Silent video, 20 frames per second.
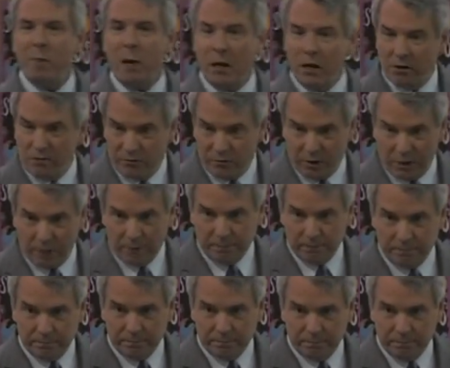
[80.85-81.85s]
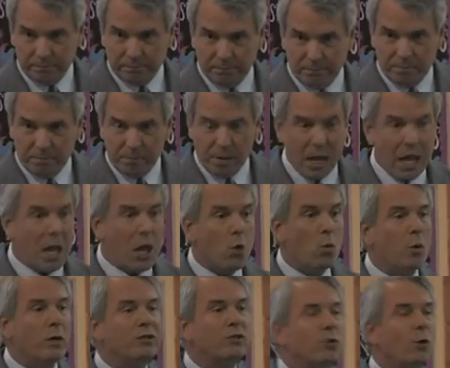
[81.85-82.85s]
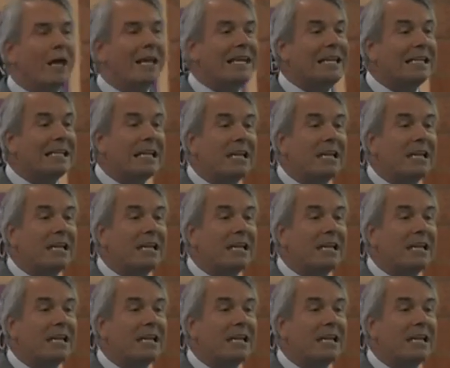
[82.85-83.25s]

Pumpkinville was ready to